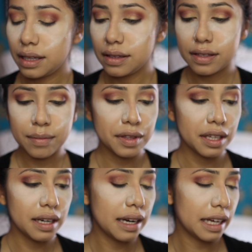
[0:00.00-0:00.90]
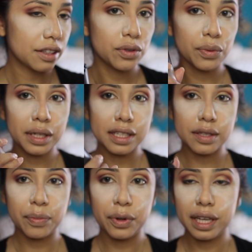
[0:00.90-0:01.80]
And something I like doing is
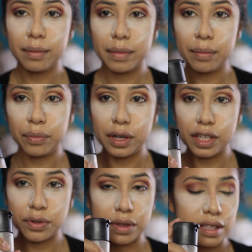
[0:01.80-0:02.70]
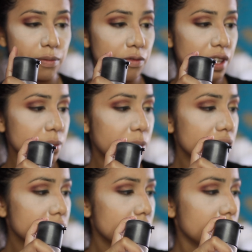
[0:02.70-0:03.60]
spraying my brush with some Fix
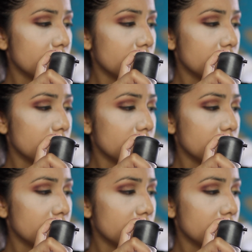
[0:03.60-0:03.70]
Plus.